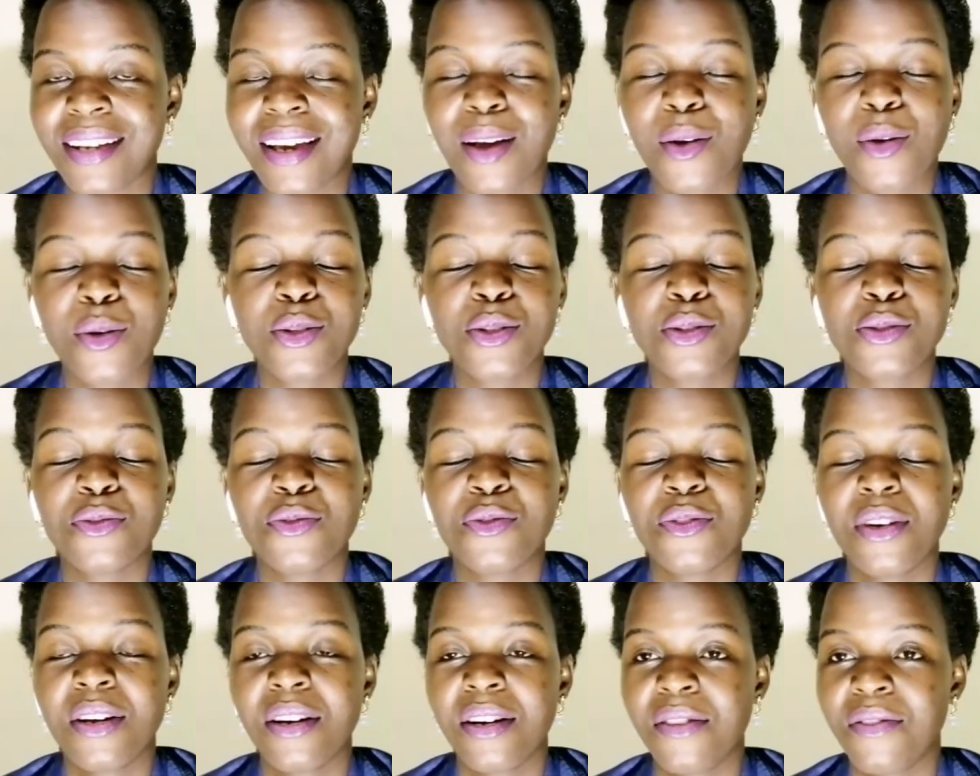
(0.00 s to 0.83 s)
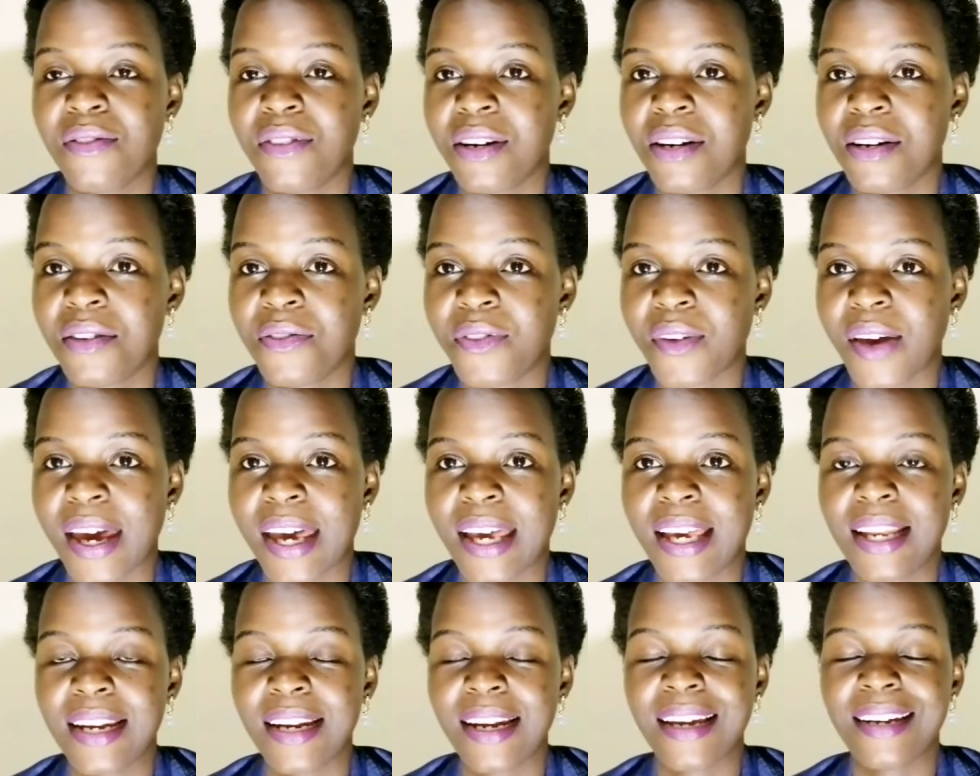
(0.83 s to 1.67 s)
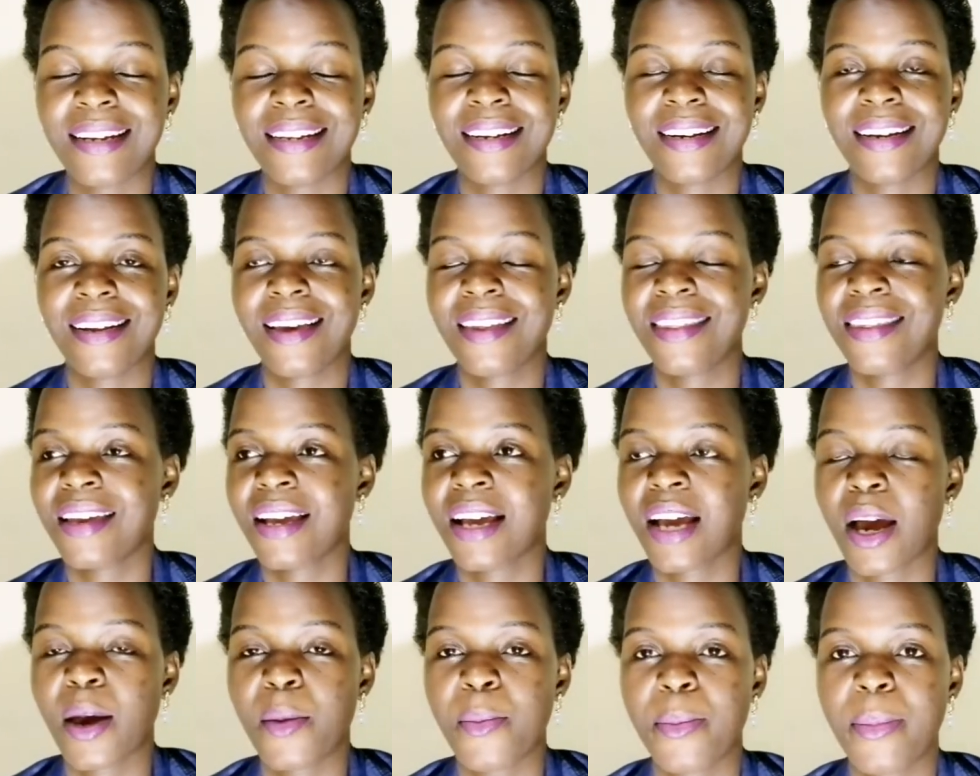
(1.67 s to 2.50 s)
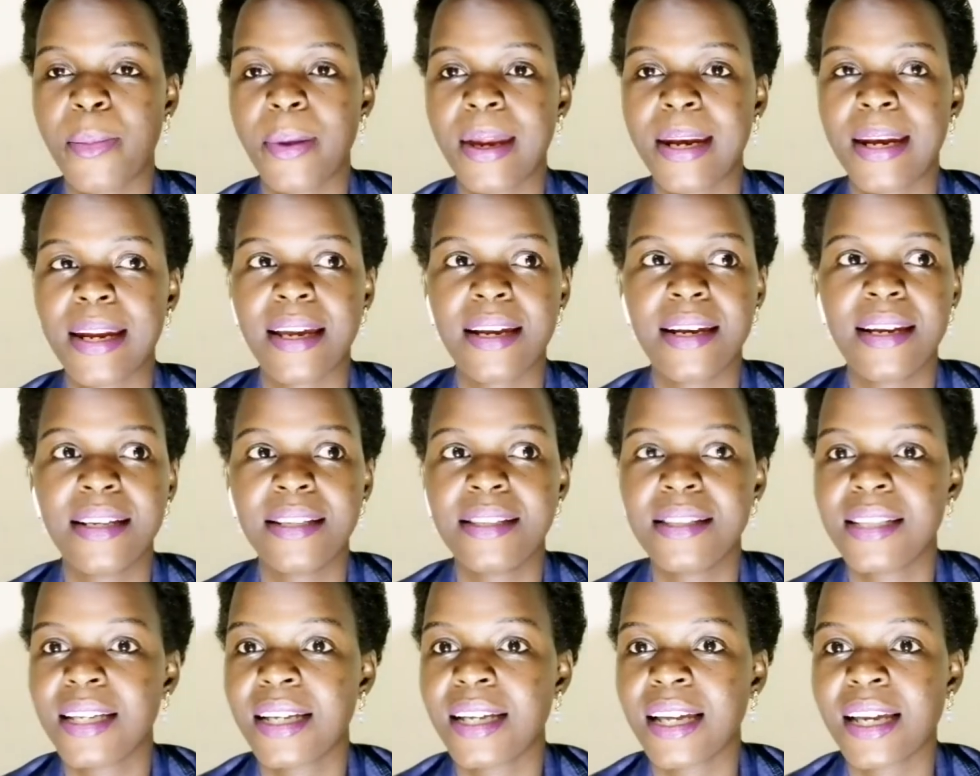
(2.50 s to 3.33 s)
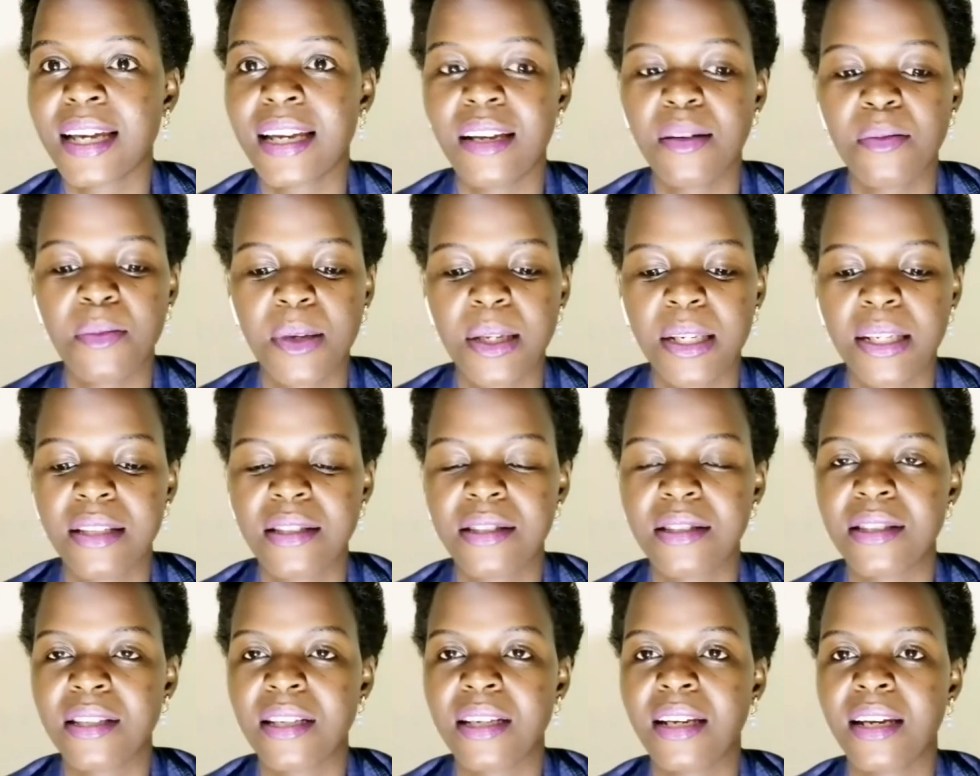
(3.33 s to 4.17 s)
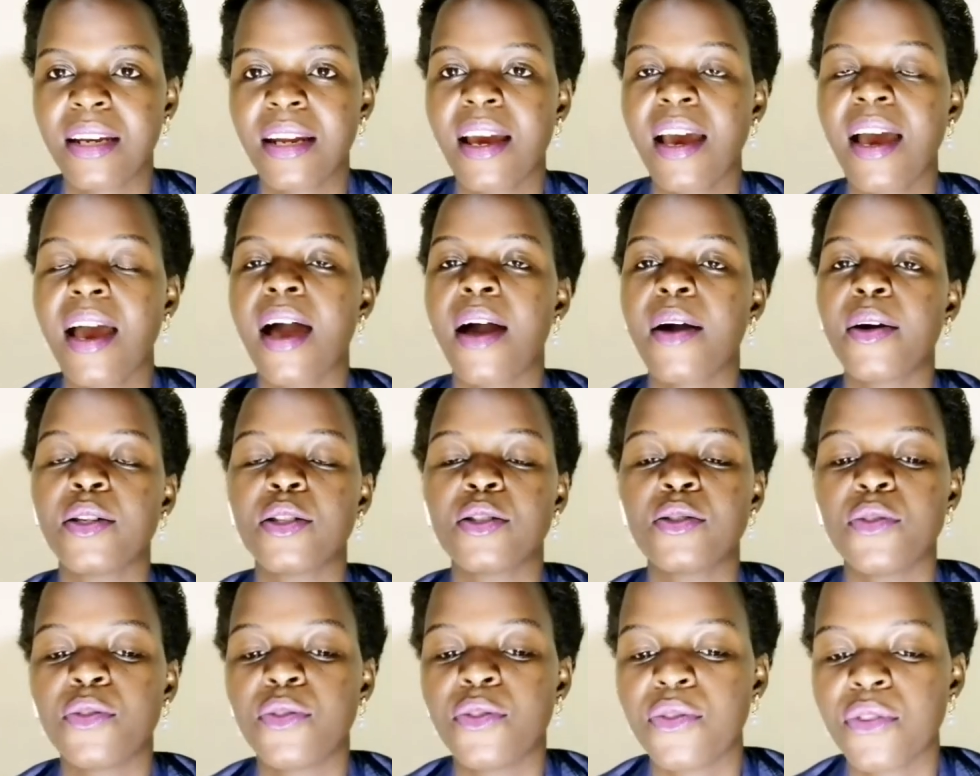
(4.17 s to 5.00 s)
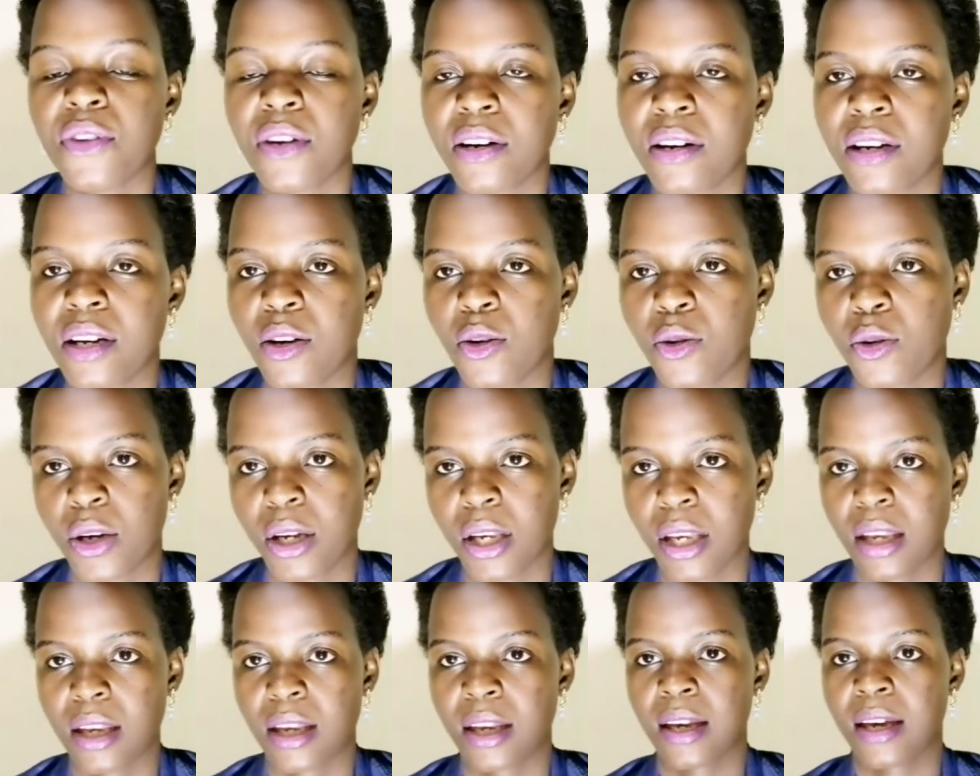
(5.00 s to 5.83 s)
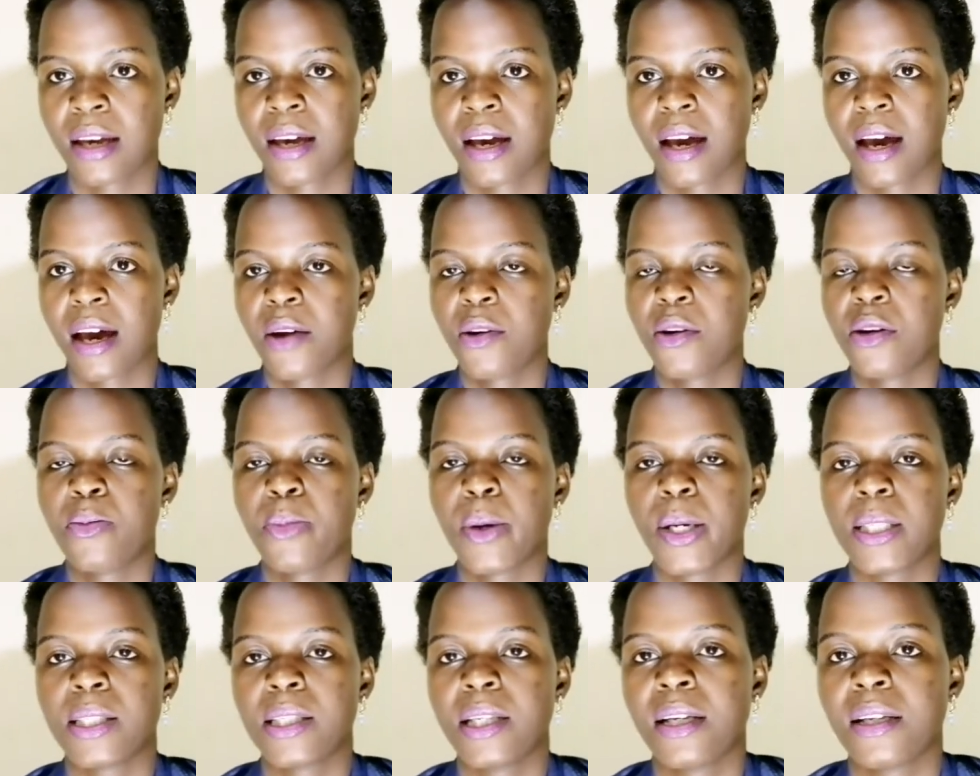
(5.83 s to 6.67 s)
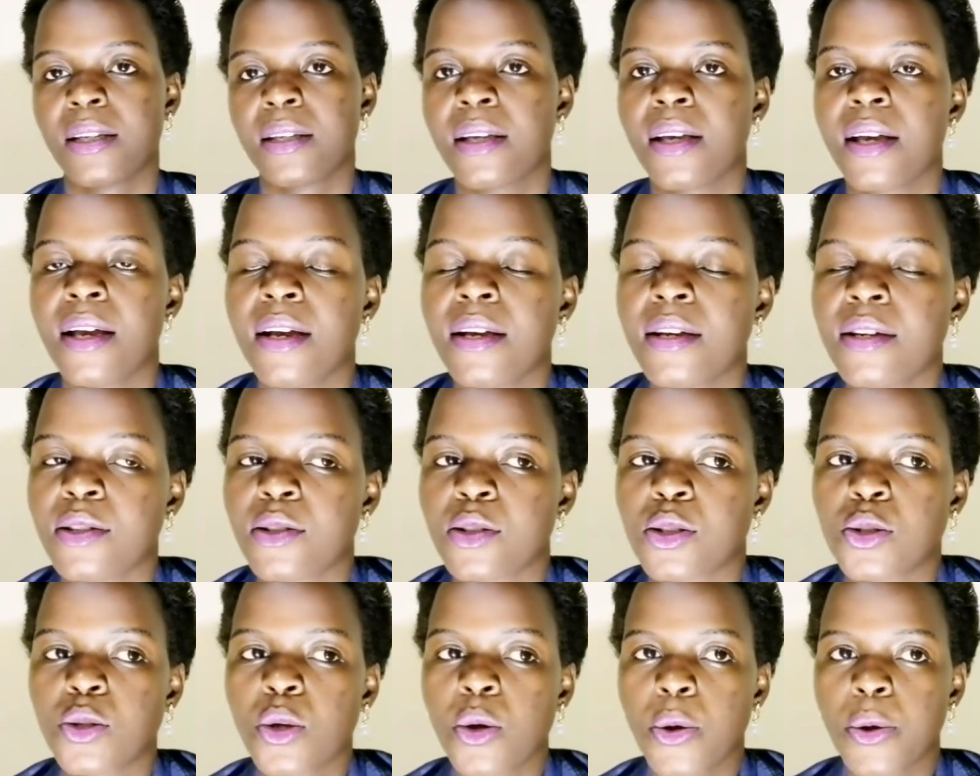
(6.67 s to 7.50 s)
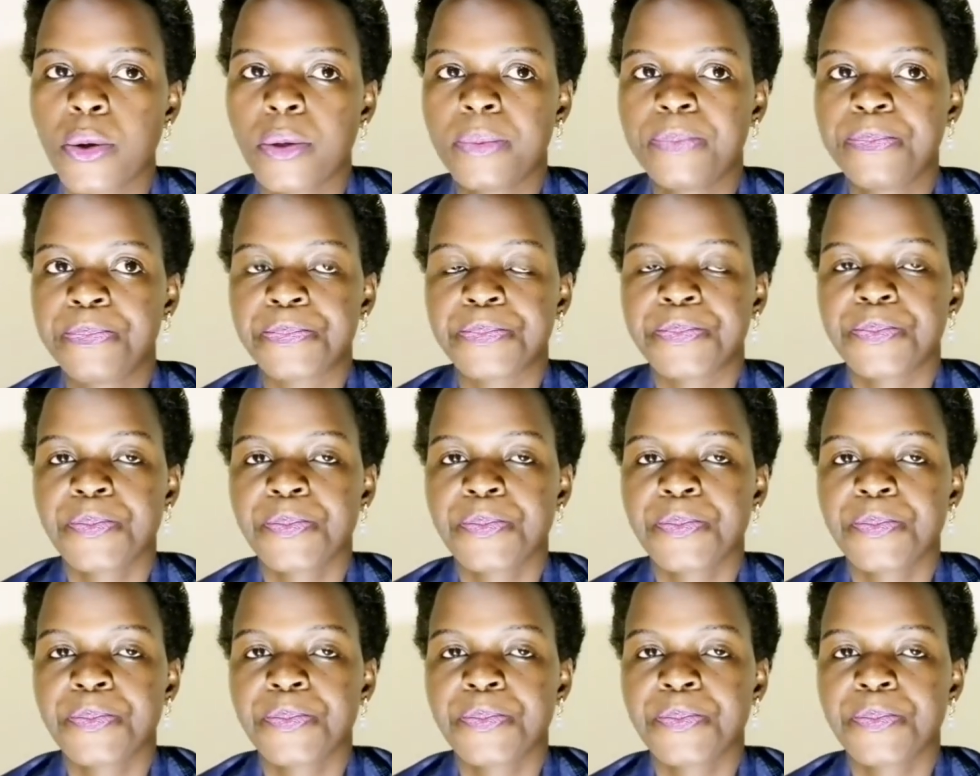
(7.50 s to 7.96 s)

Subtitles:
I was very, very fine and nothing happened. I didn't take any medicine. I was very okay, 100%. So